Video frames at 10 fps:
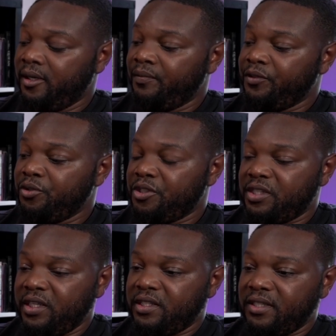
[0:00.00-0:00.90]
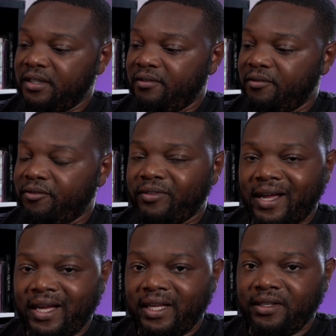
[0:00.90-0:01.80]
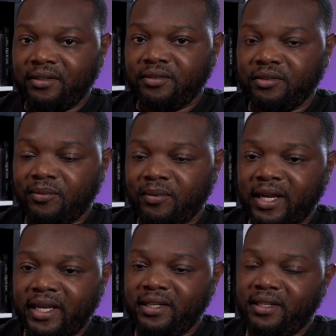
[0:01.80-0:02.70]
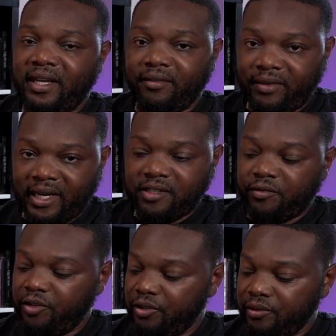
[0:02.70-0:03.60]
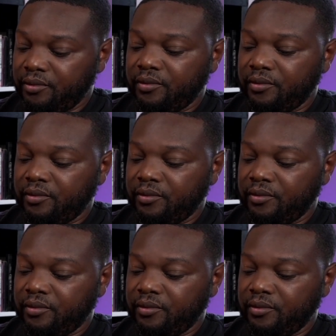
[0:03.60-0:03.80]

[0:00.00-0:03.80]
You just need to find the right advice for you